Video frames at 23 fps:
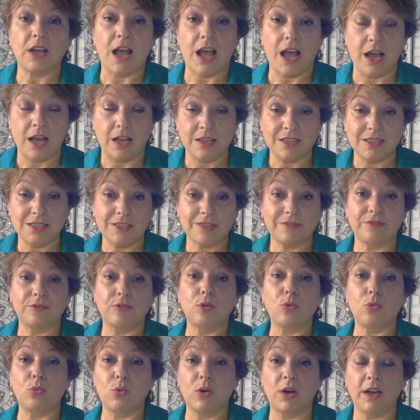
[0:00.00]
Ask
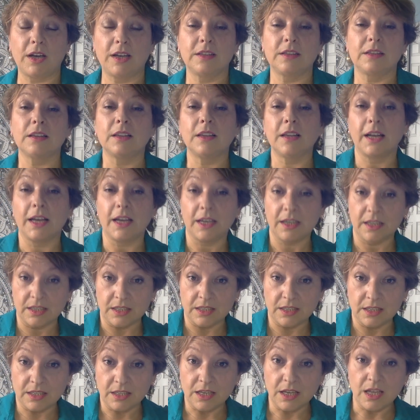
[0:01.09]
for white light.
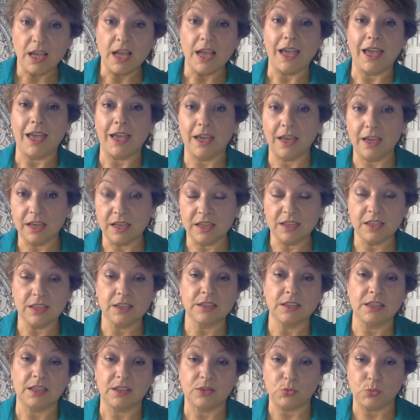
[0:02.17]
Anchor
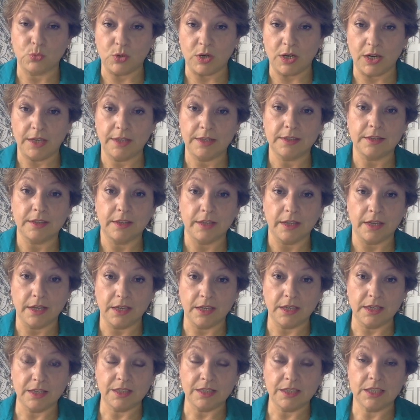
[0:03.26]
that white
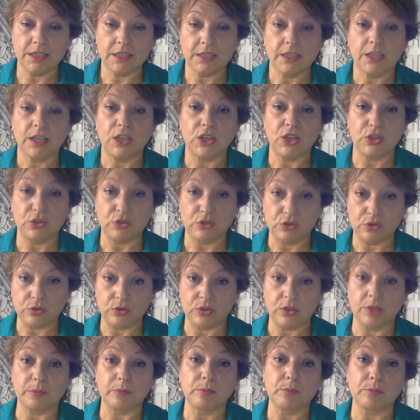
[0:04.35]
light into
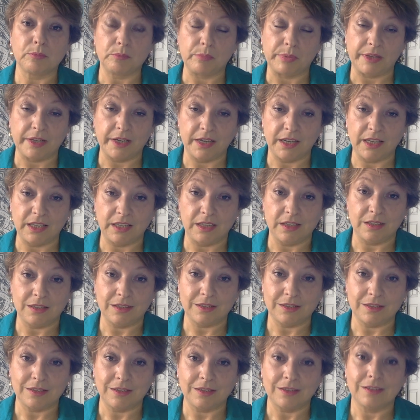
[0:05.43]
the planet.
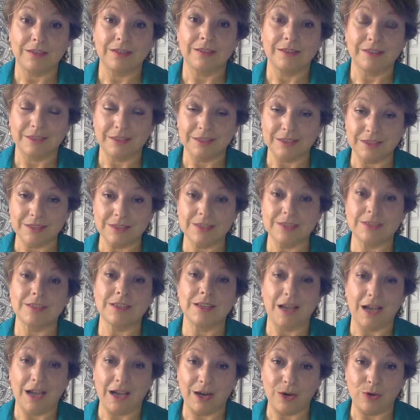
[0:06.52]
This is
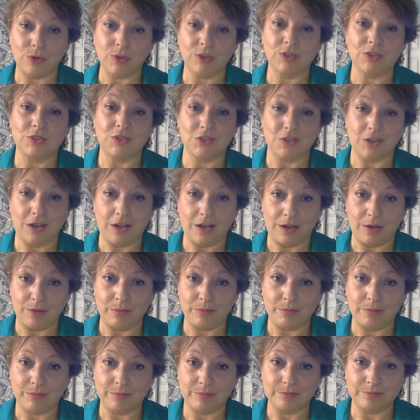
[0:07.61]
our job.
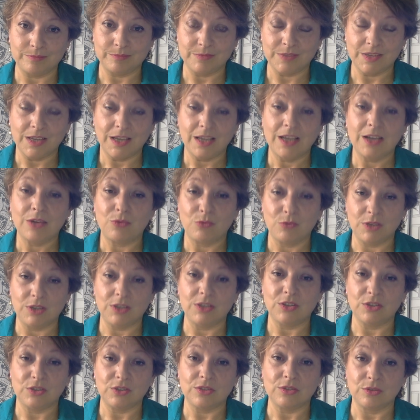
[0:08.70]
We
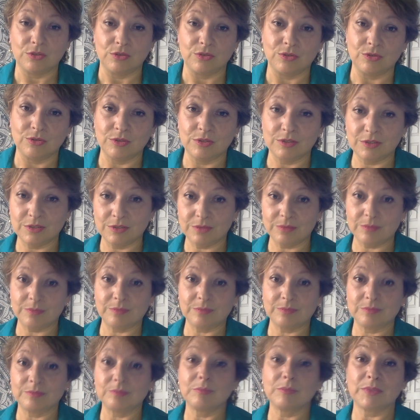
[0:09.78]
need to do it.
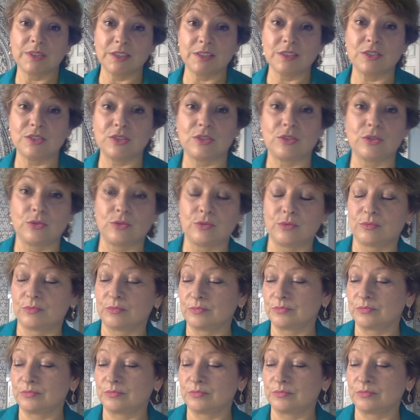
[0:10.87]
Please do.